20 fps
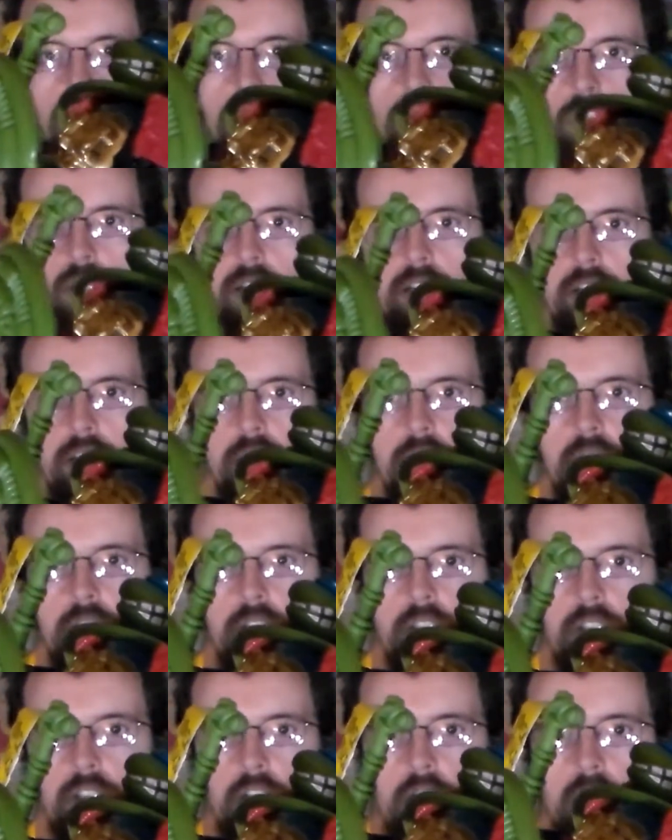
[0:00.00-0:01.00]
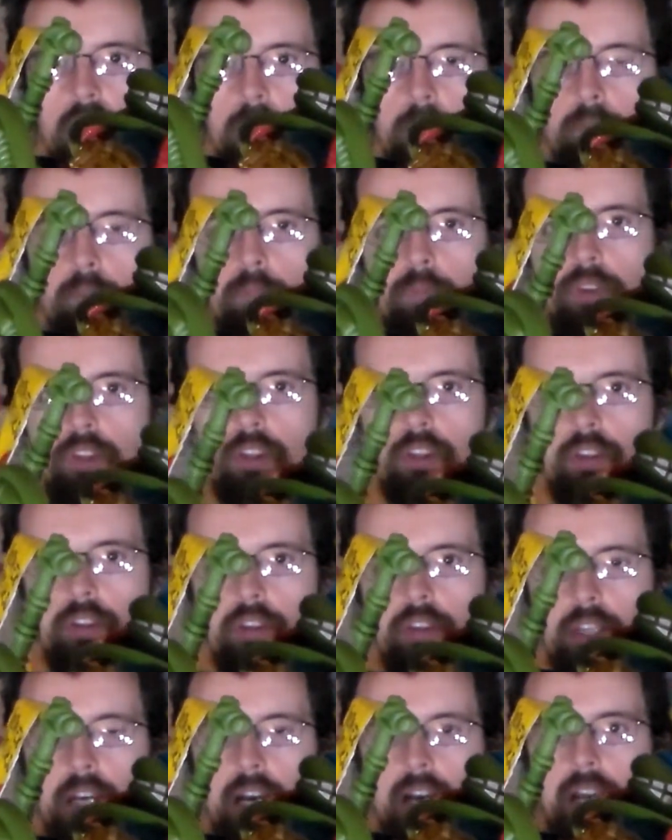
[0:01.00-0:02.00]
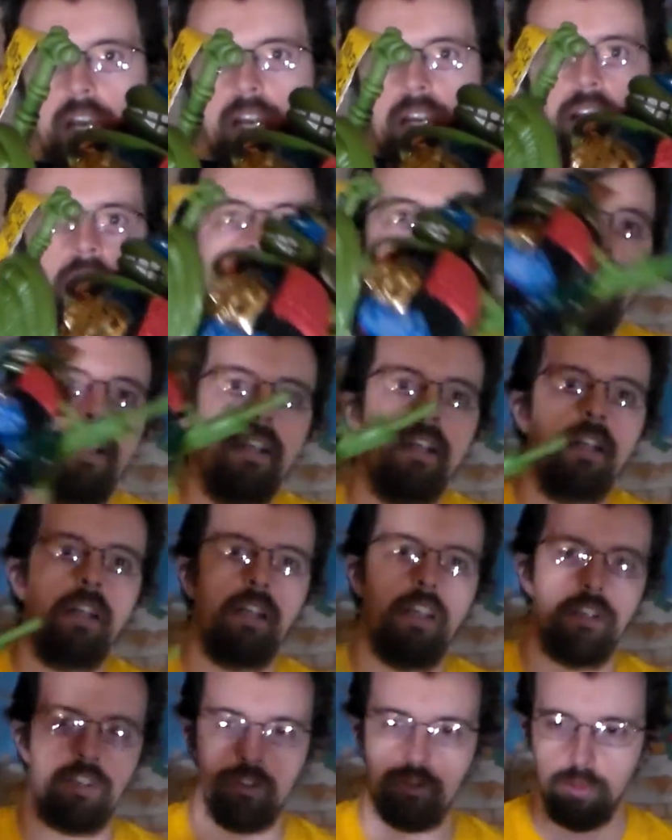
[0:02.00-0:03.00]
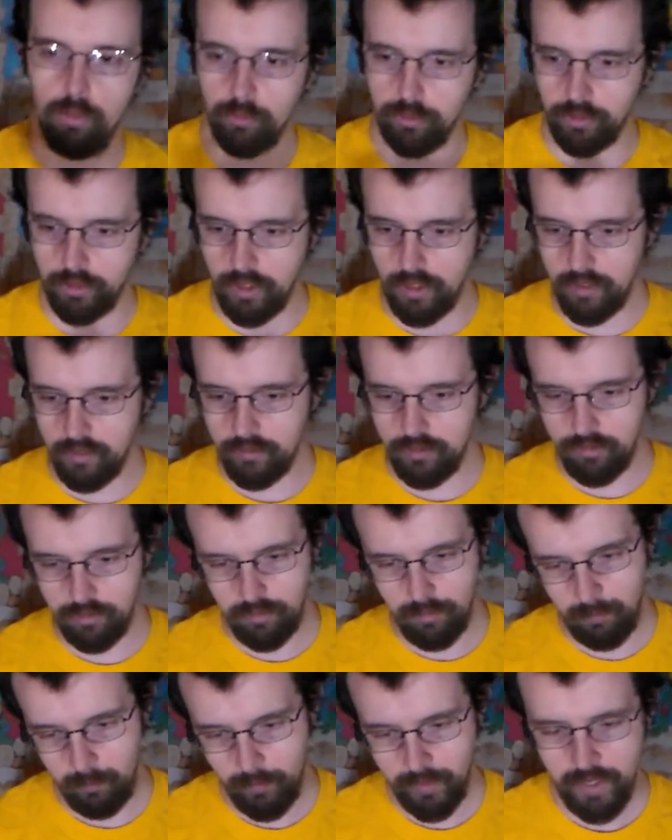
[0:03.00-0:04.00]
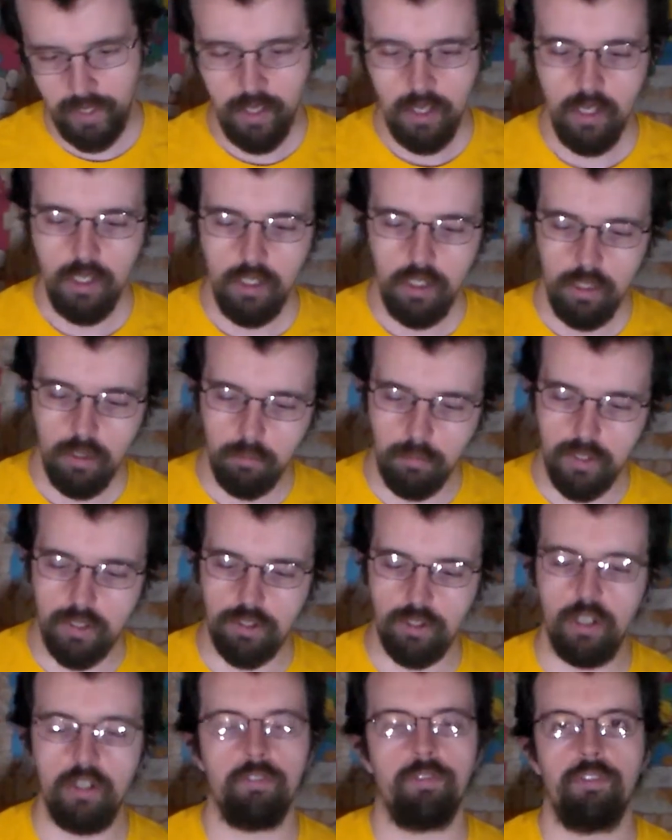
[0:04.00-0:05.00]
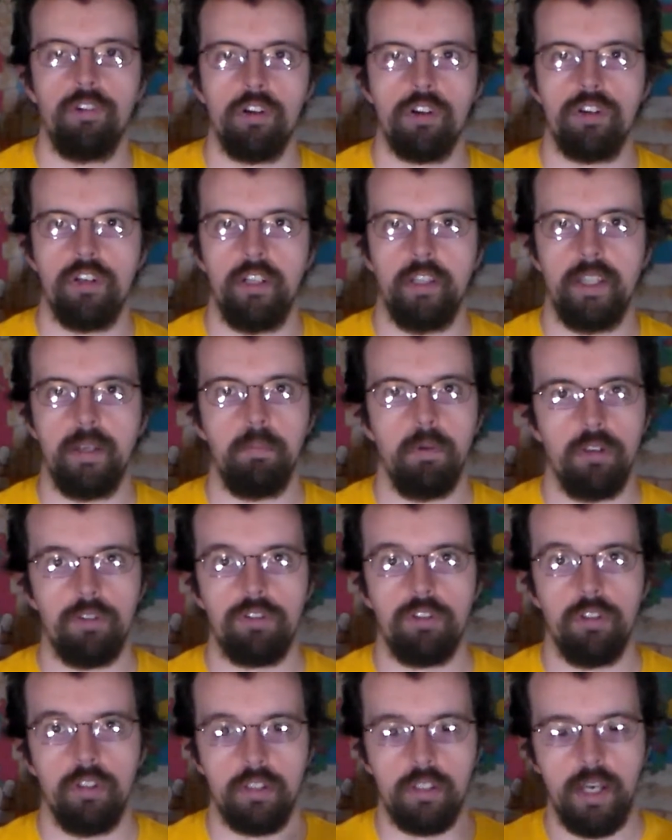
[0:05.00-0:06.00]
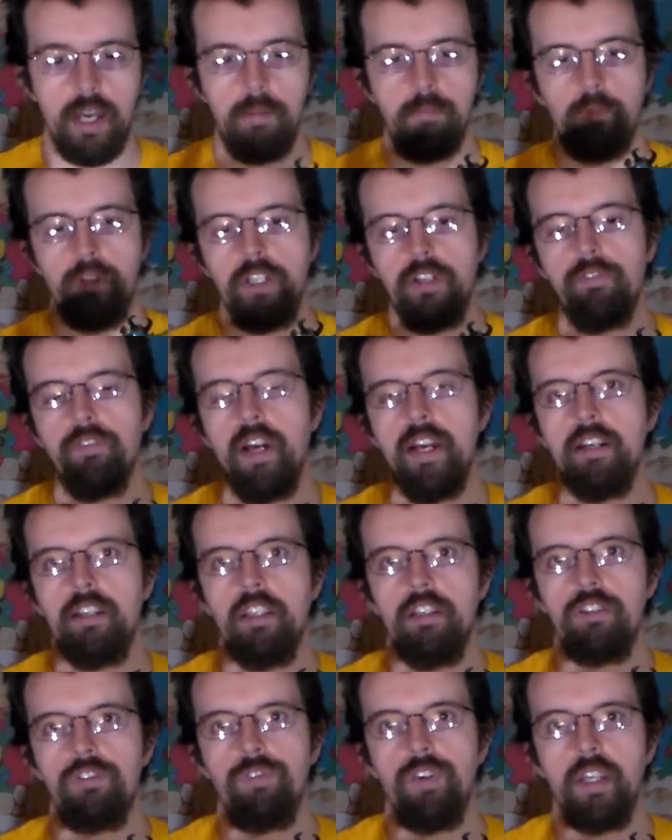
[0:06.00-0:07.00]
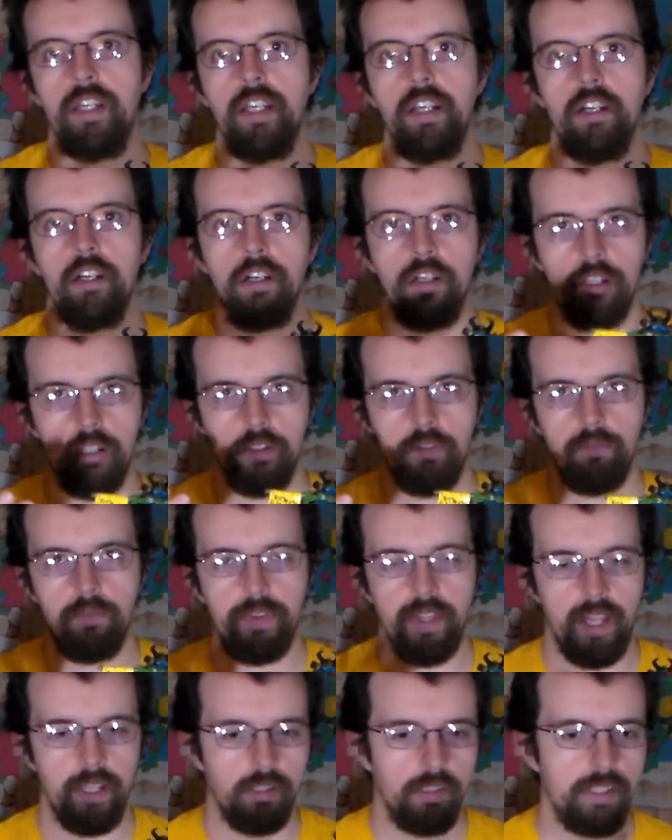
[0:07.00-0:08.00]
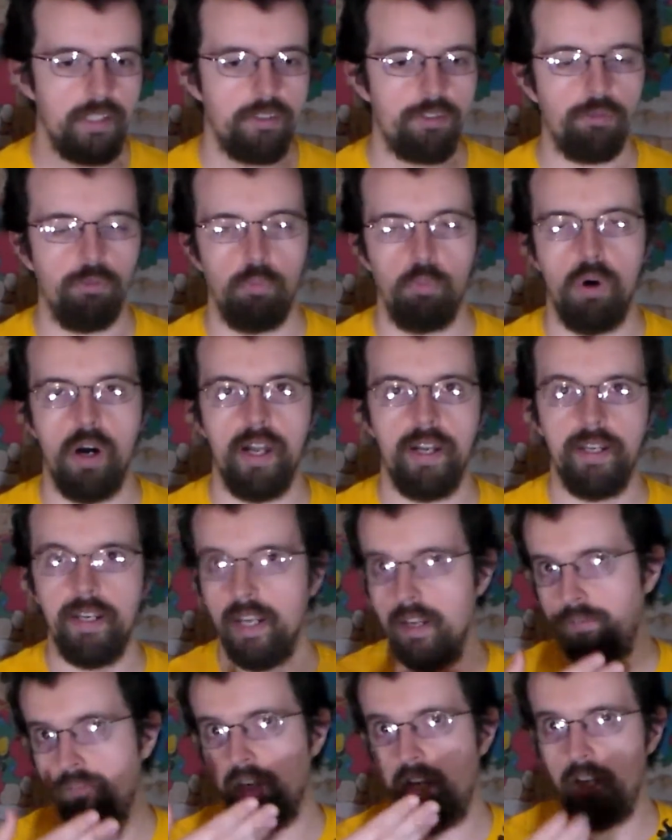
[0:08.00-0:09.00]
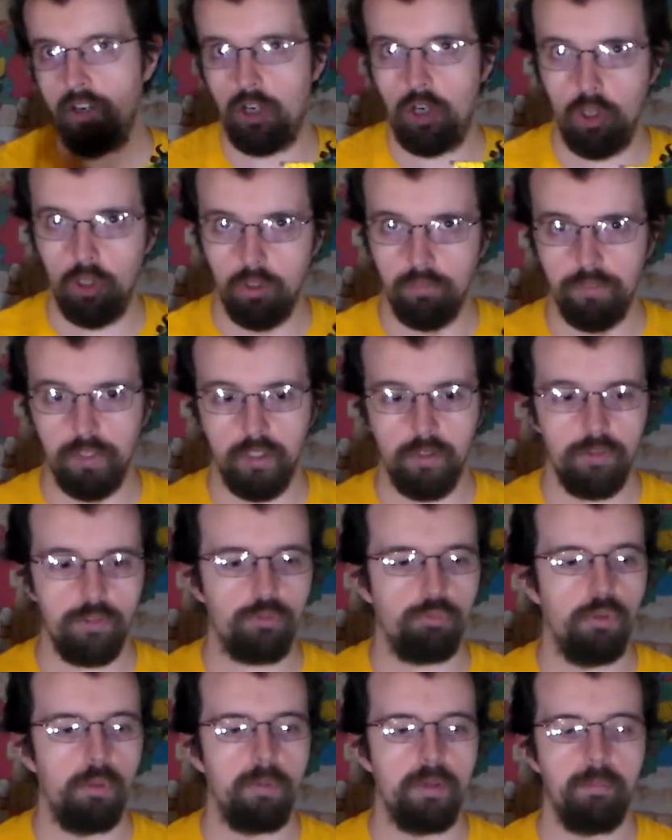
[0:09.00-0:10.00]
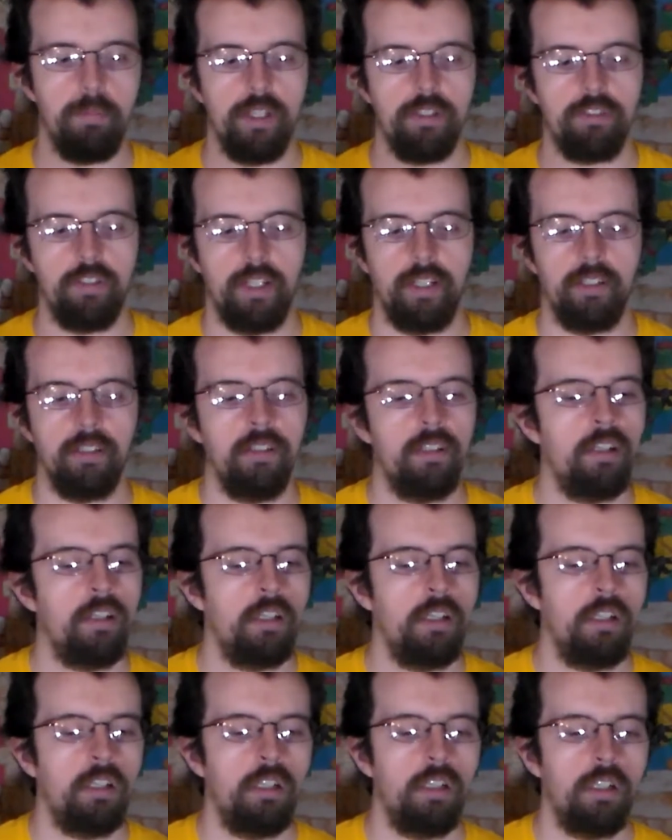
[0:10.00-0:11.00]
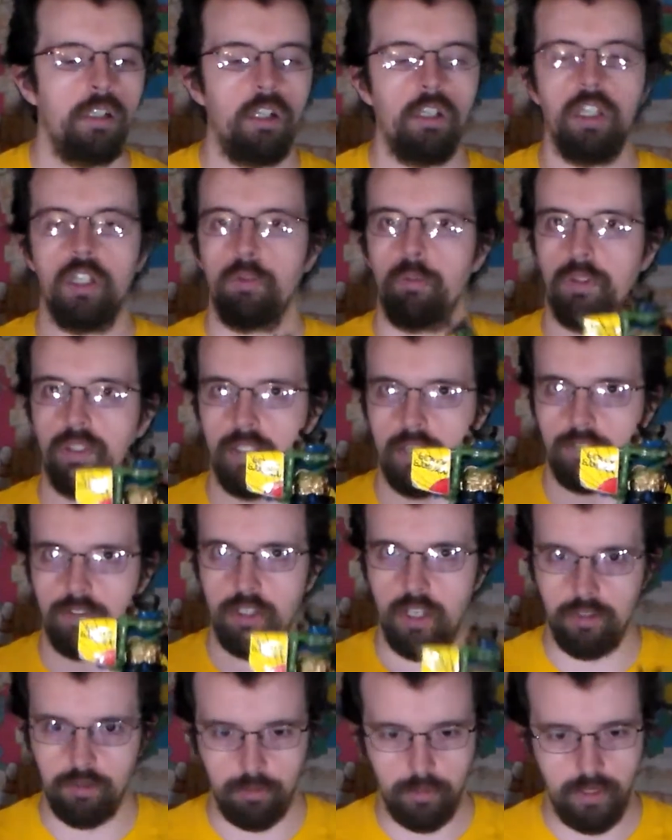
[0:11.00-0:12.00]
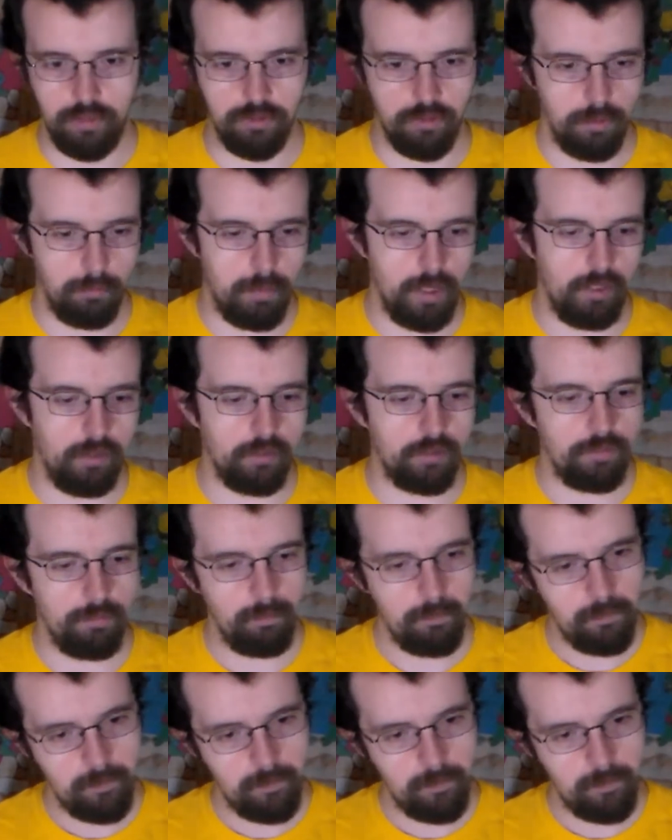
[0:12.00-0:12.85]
shin, or thigh and shoulder guards, which unfortunately most of the time when you find this figure, at least one, if not all of those, will be missing, along with the accessories and the belt.